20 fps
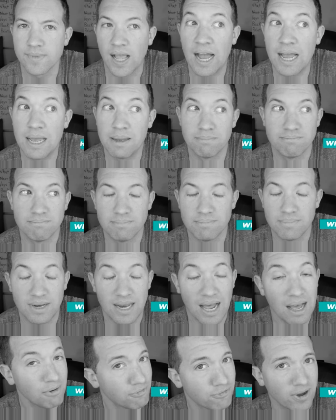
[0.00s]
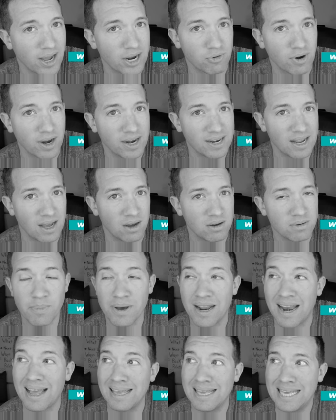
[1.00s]
I am not fine right now,
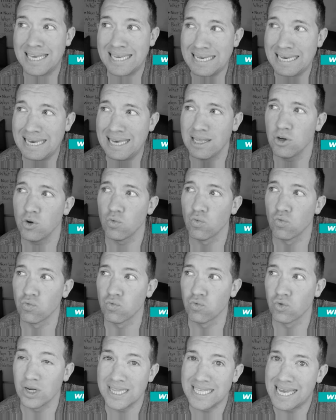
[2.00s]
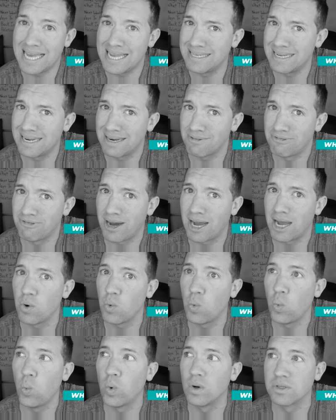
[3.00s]
but I can't really identify
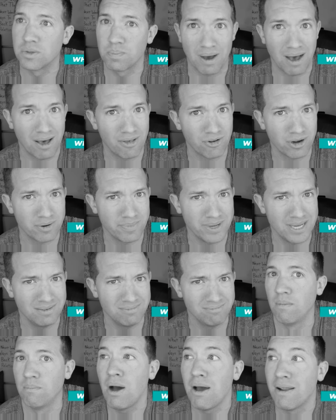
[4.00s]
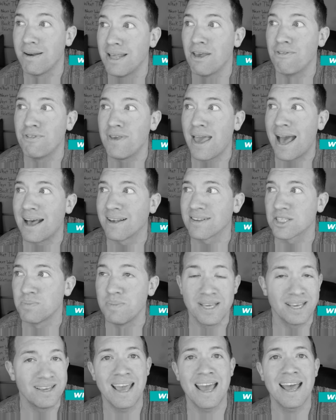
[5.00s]
what's bothering me. But if you ask
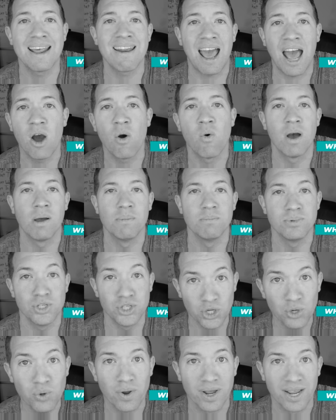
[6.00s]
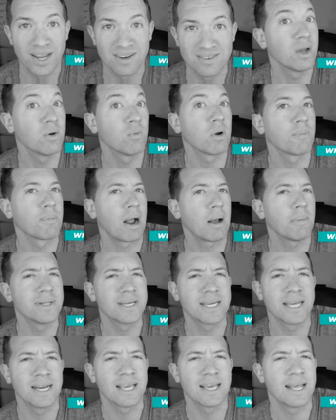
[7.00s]
me again how I'm doing, we're probably
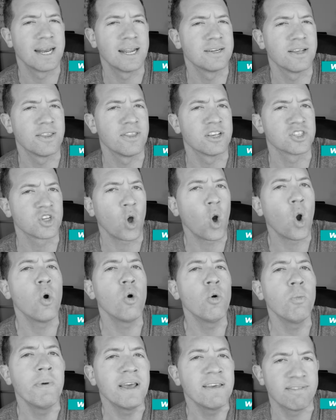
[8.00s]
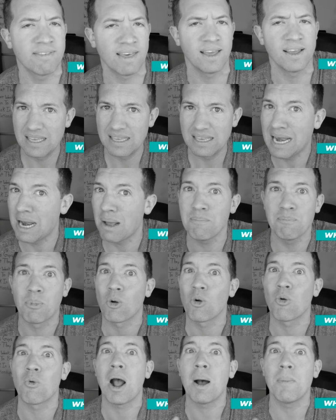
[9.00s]
gonna get into this whole big thing and I'm
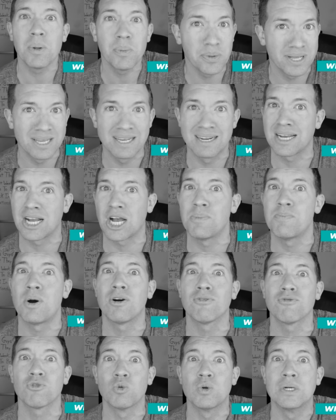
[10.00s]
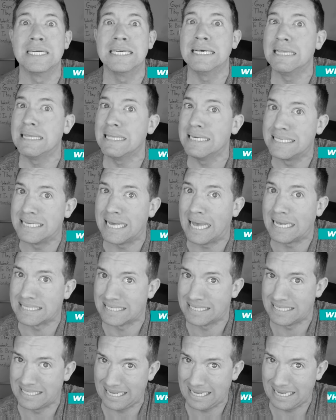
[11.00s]
probably gonna come off really
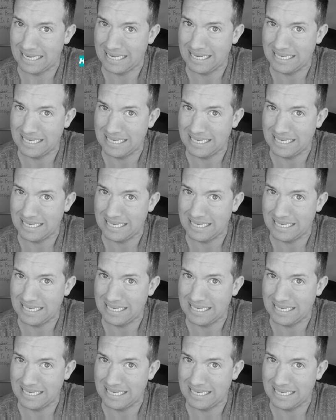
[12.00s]
testy.